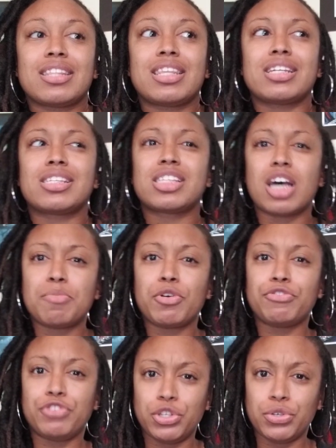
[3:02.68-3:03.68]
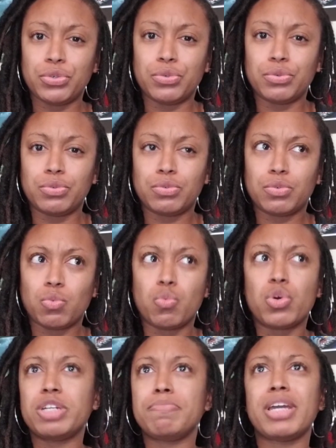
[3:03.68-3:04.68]
that some of you
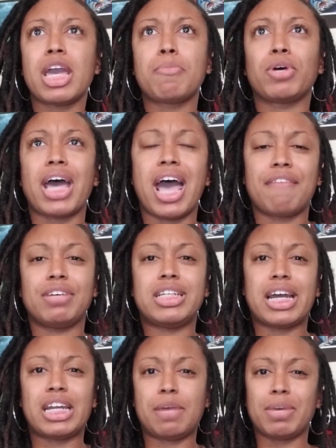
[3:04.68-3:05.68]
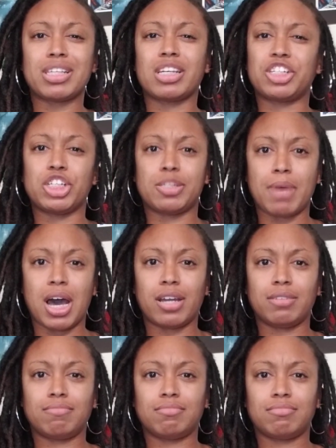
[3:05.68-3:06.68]
wouldn't be able to have a dynamic such as mine.